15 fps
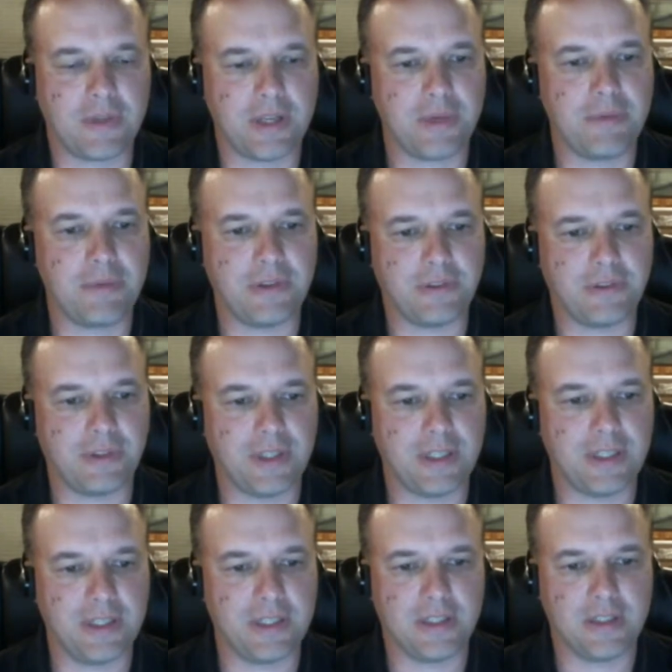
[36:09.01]
I'm interested
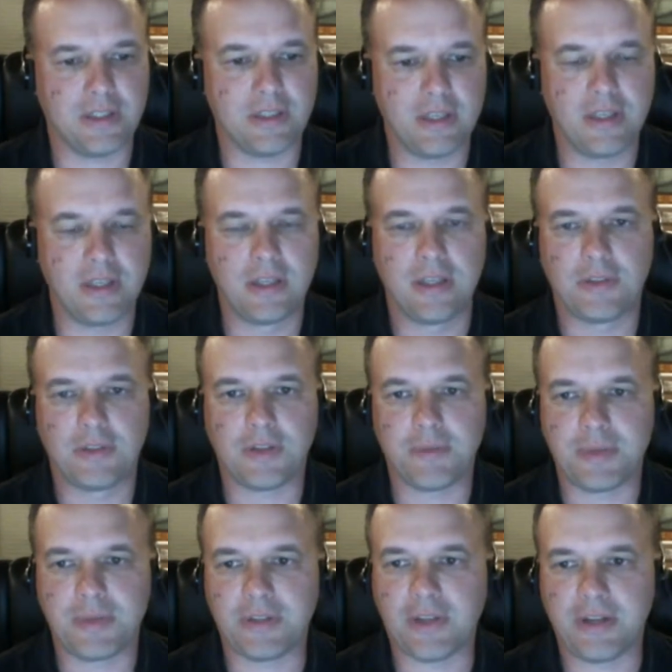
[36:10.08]
in and is on
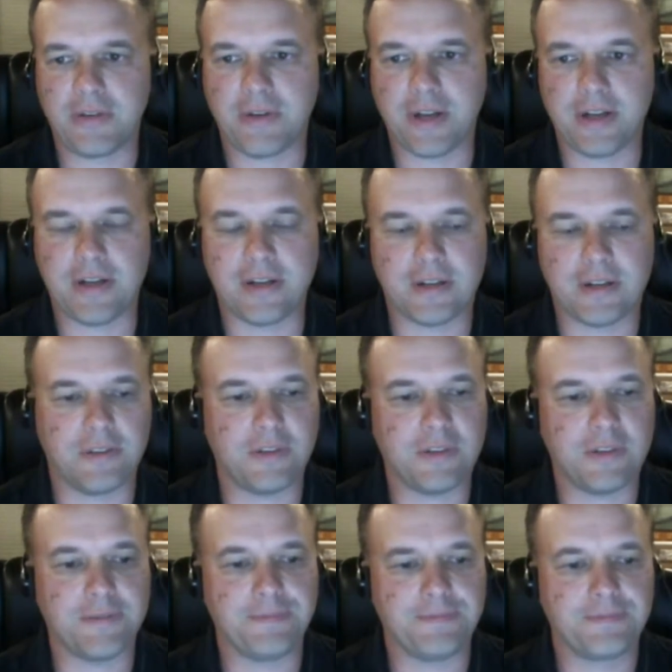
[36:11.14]
my side radar. So.